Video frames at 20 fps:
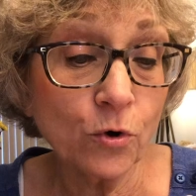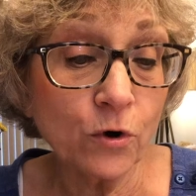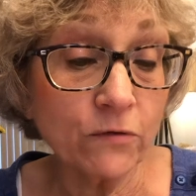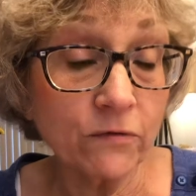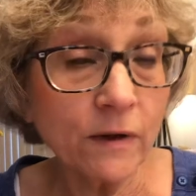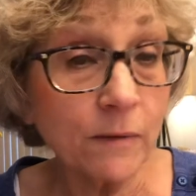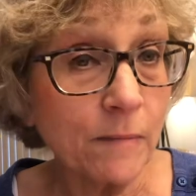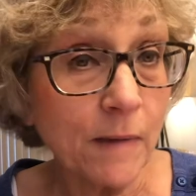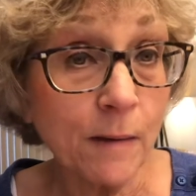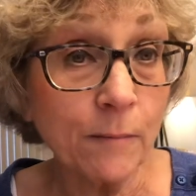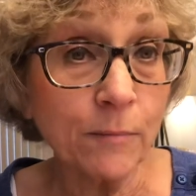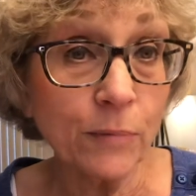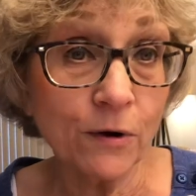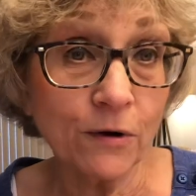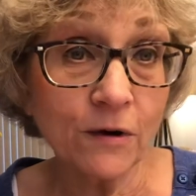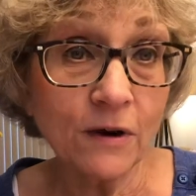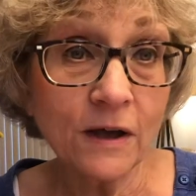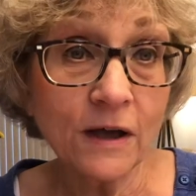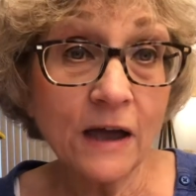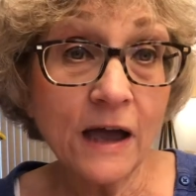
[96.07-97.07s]

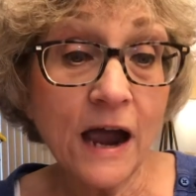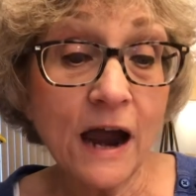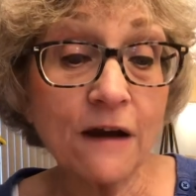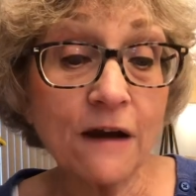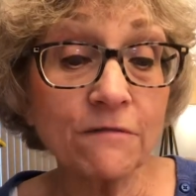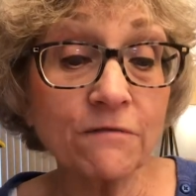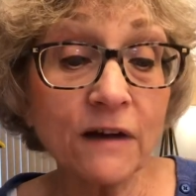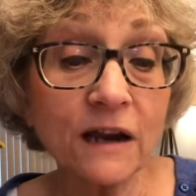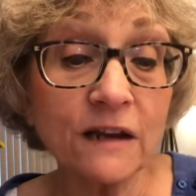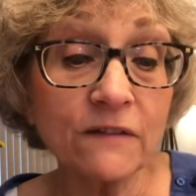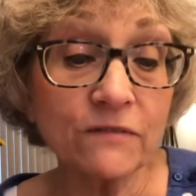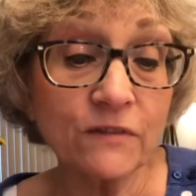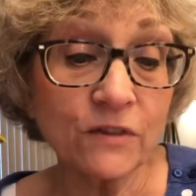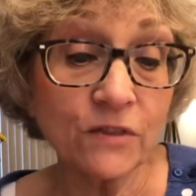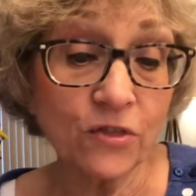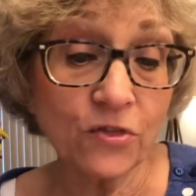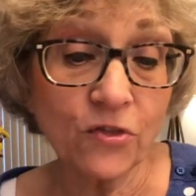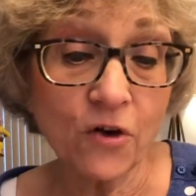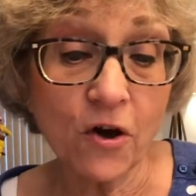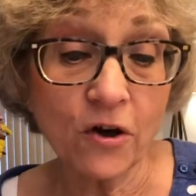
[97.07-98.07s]
Remember our relevant
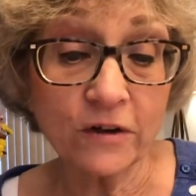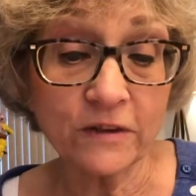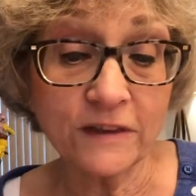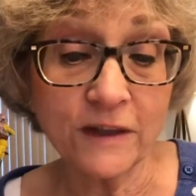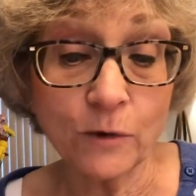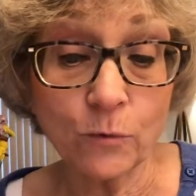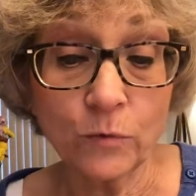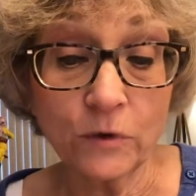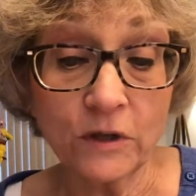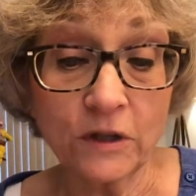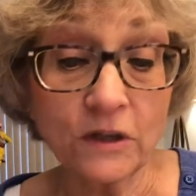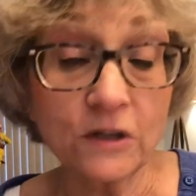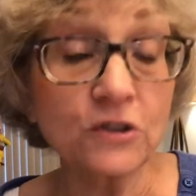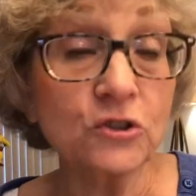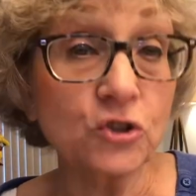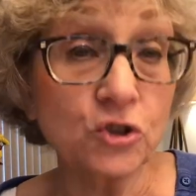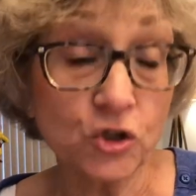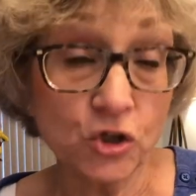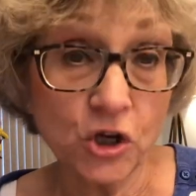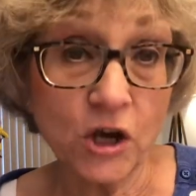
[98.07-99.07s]
thought that we
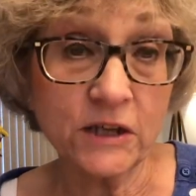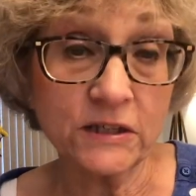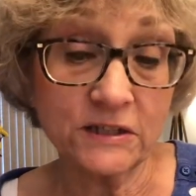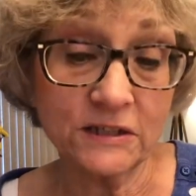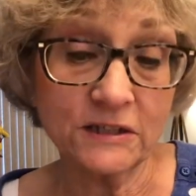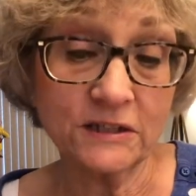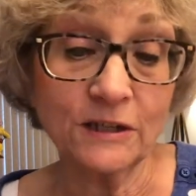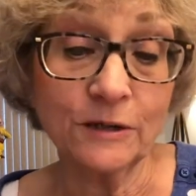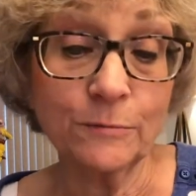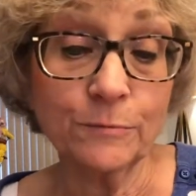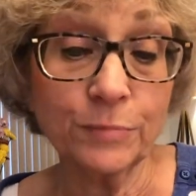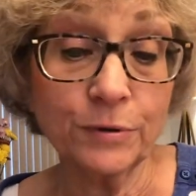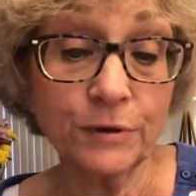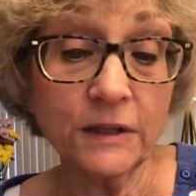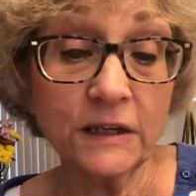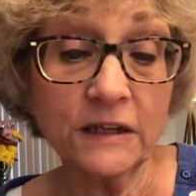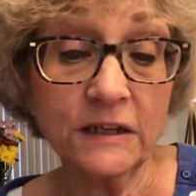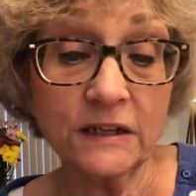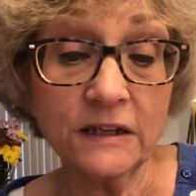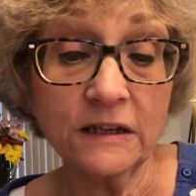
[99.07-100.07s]
just
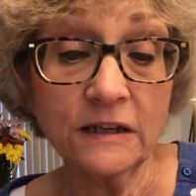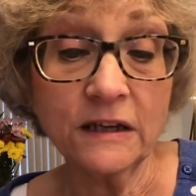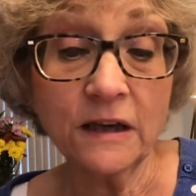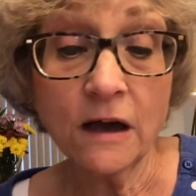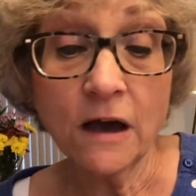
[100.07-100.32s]
completed